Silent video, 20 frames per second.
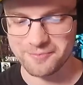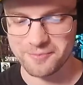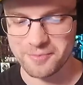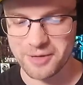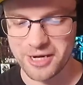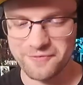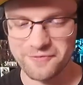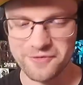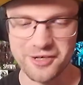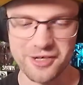
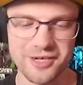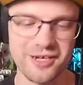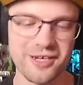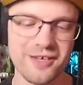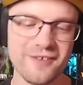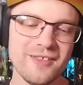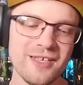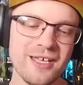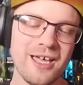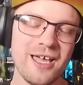brain farted.
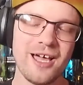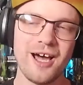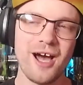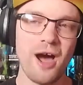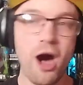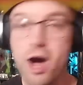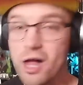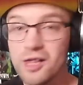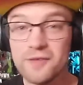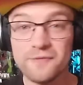
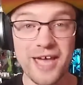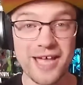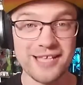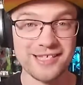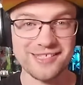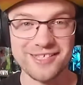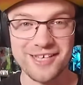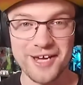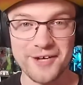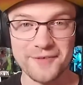All of
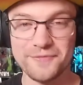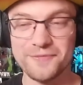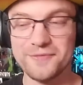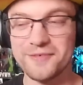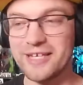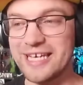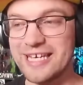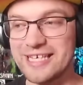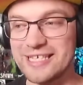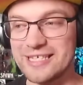that stuff
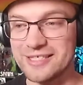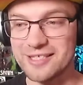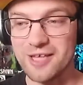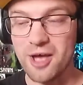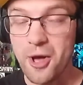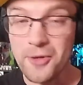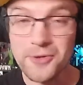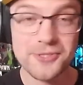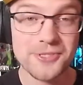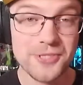is
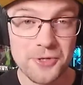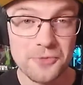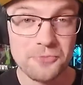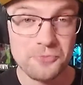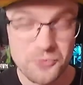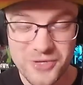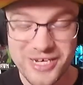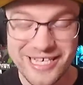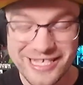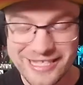also
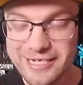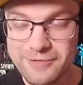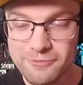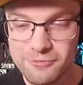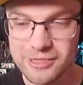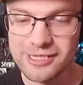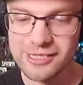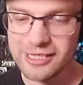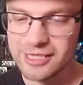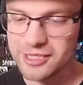really,
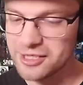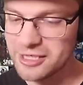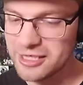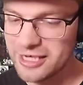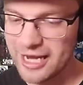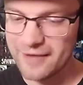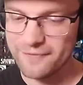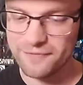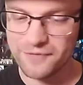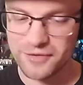really
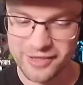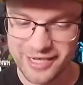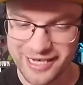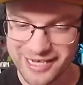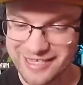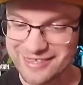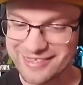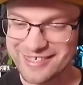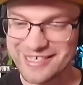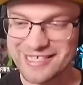good. I feel
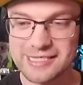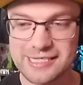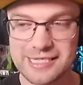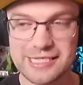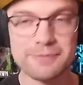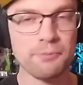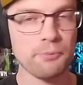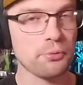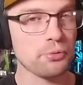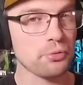like this
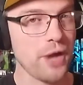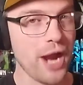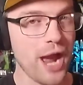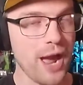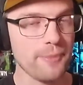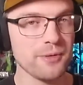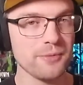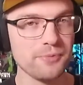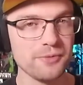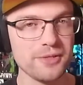is
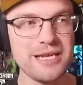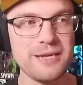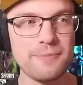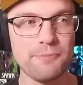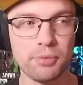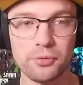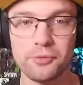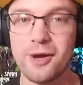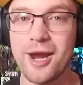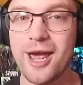probably
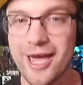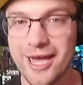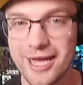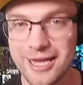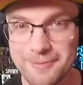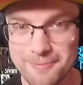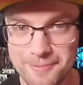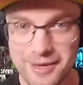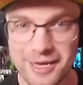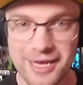
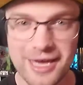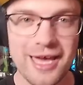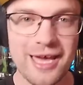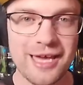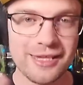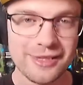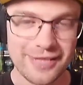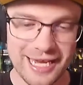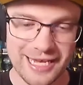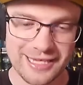prime
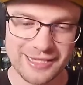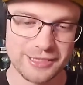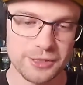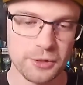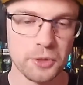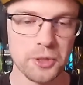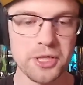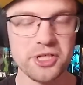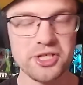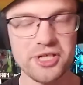Light the
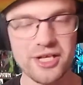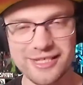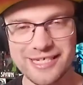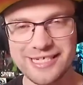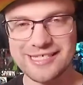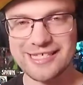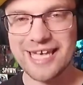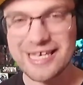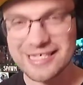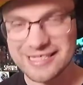Torch, at
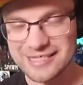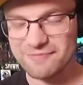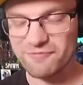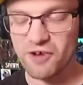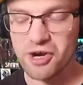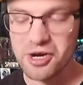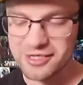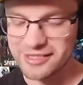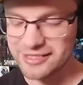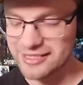least as
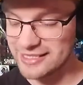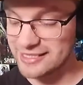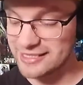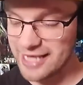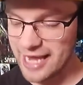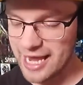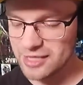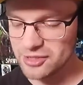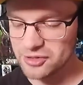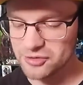far as it
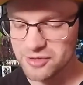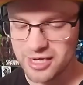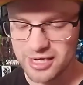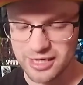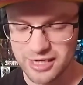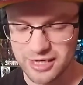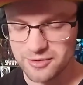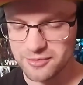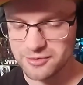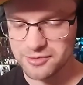stands
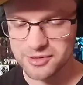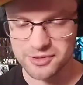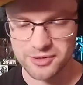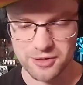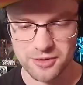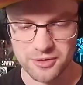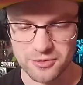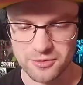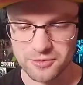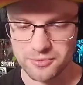right now.
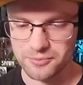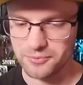So,